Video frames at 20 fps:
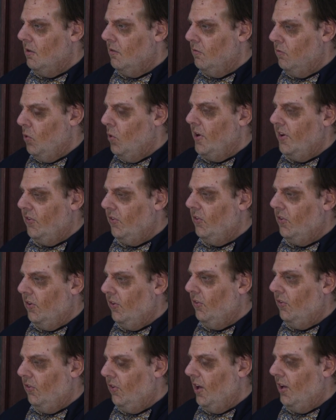A voice
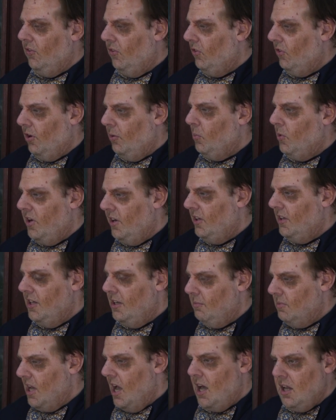that said somewhere
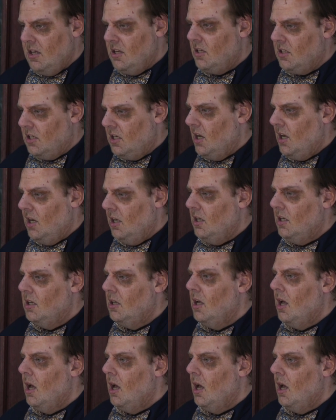deep down that said,